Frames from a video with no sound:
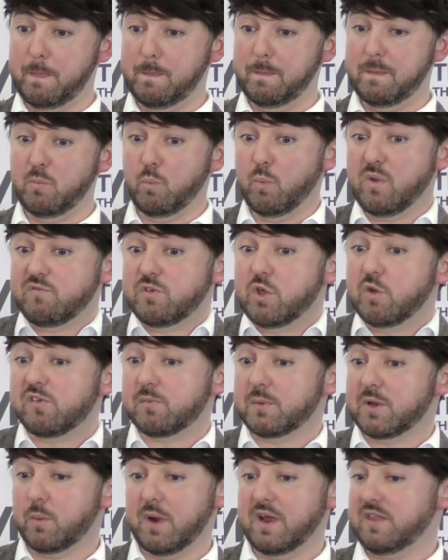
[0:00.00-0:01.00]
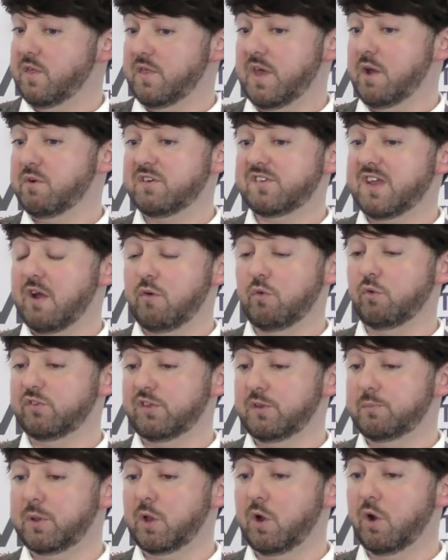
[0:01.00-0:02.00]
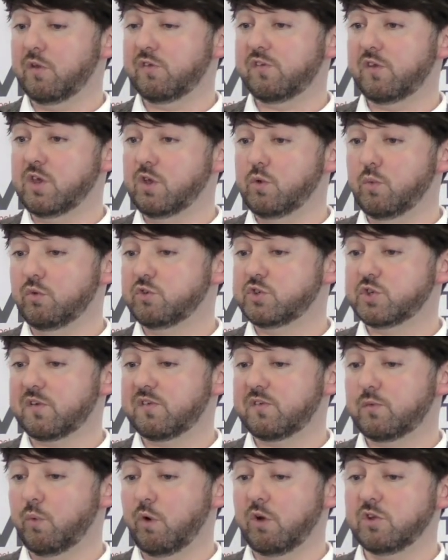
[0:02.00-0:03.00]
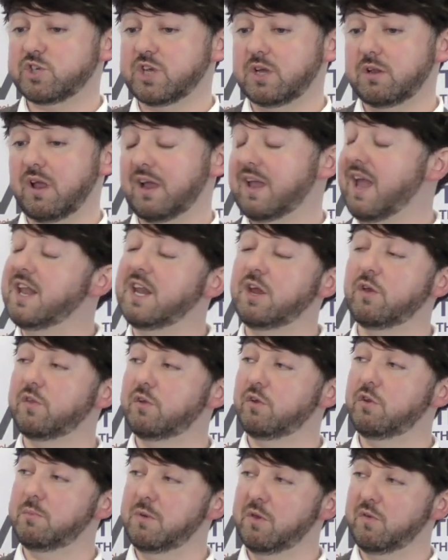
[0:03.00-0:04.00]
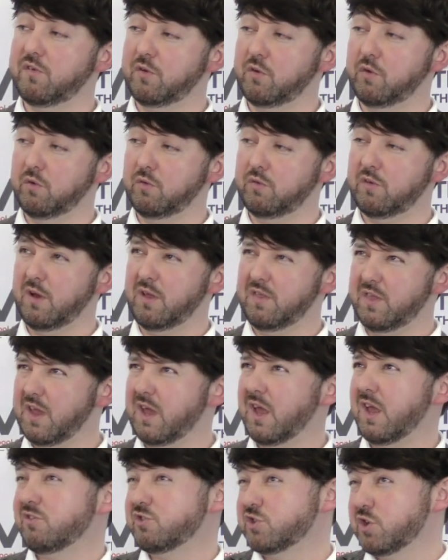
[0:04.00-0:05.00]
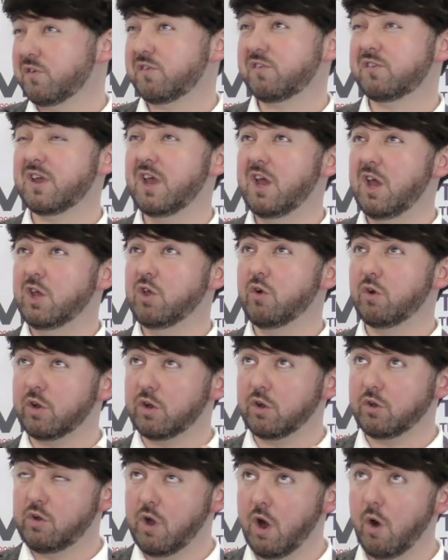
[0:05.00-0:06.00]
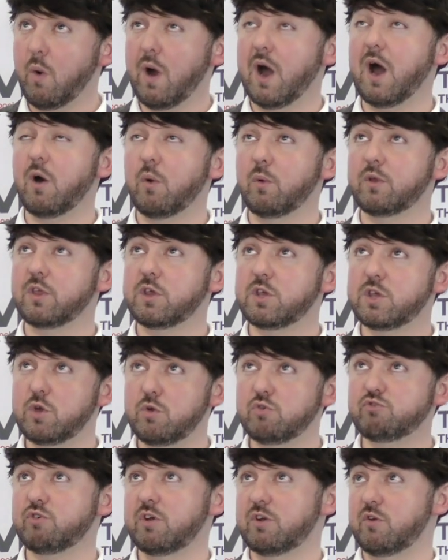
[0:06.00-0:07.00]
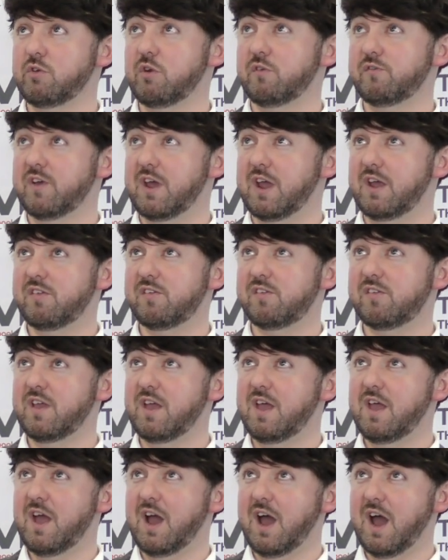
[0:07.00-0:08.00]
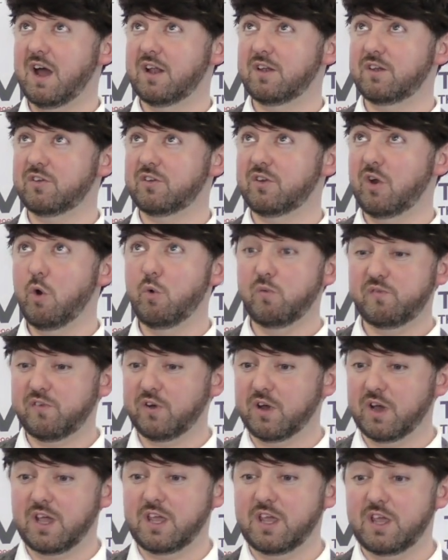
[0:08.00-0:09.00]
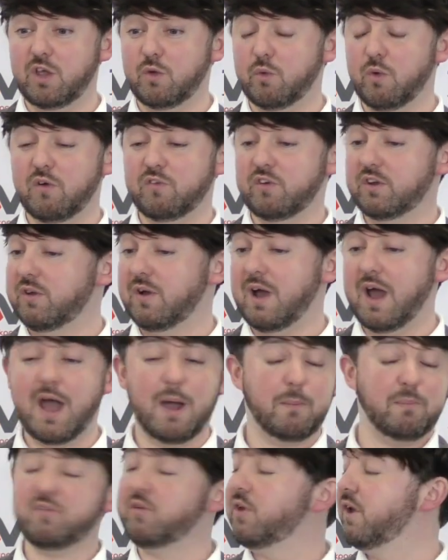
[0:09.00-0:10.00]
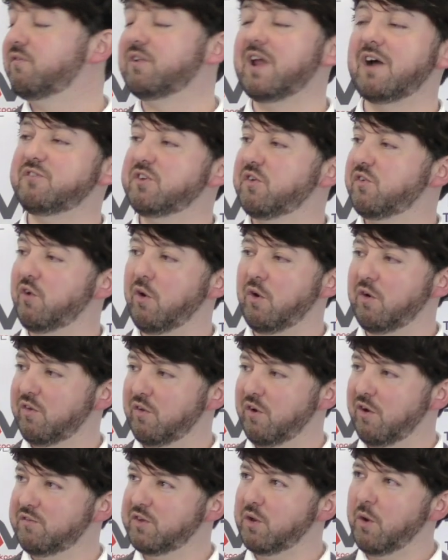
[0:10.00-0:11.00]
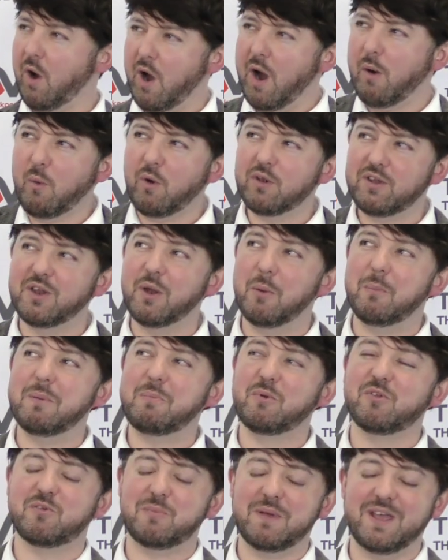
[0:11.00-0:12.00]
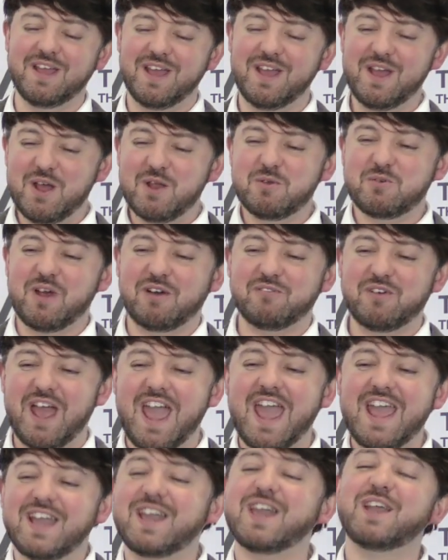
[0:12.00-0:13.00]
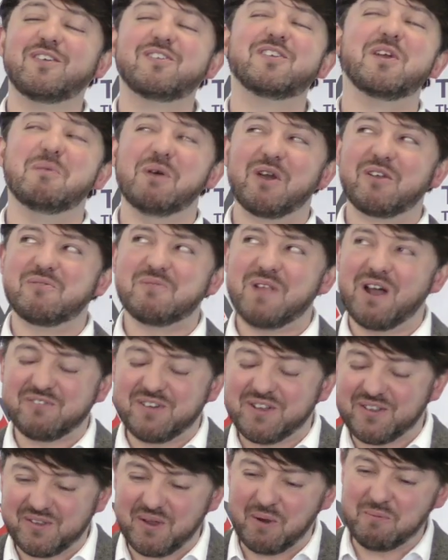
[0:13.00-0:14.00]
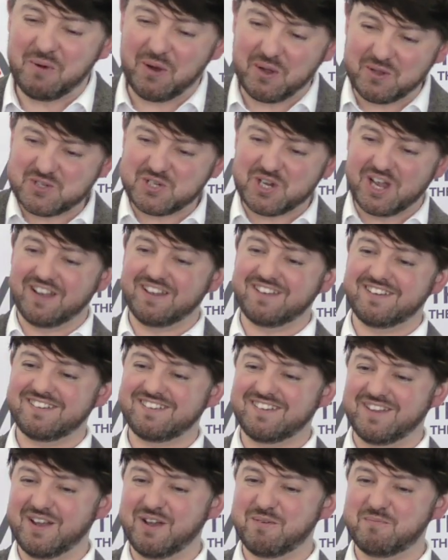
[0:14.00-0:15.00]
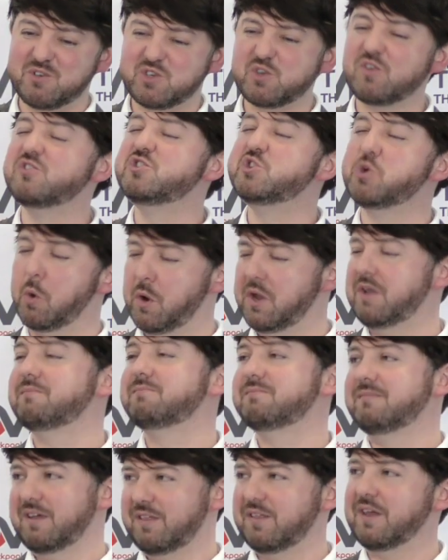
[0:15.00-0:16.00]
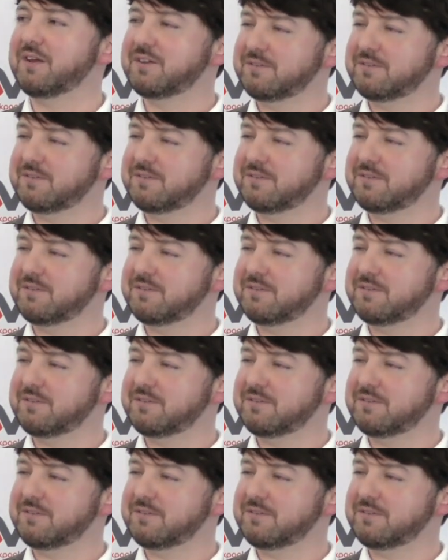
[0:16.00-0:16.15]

we've used them in a way that they're integral to the plot, so you will just watch it like any other new musicals. I think you're going to go out with a huge grin on your face, and hopefully you are going to absolutely have laughed your socks off. I want people to have aching stomachs from laughing so much, and just joy, I think.